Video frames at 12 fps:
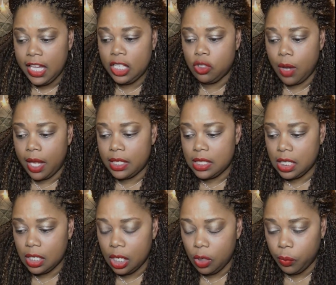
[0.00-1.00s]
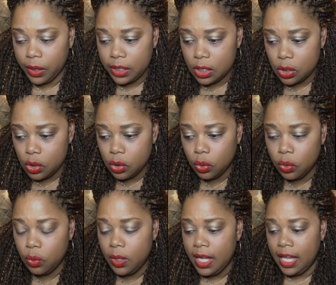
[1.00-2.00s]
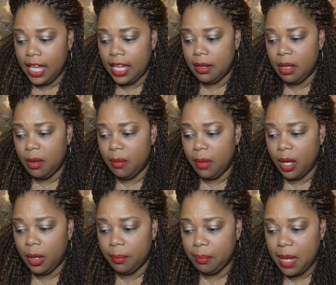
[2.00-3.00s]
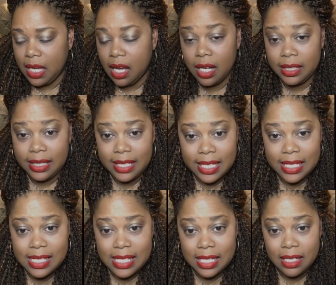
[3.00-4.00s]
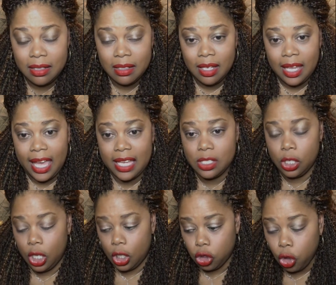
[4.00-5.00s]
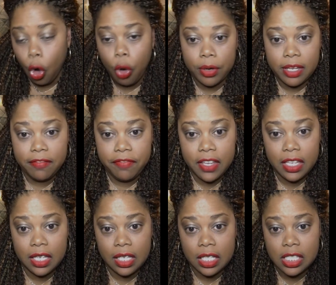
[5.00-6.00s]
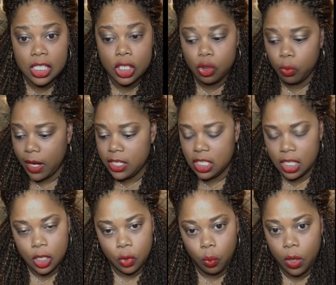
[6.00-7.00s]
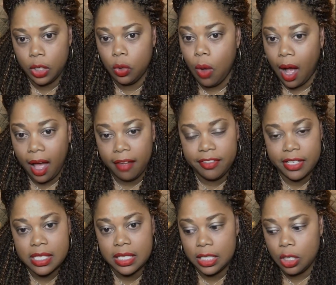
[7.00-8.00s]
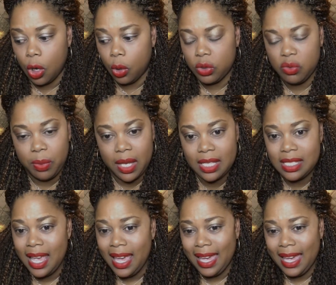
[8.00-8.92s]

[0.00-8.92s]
He trying to tell her what to do and, and um, make her listen as the authority figure in the situation and the one who obviously knows best.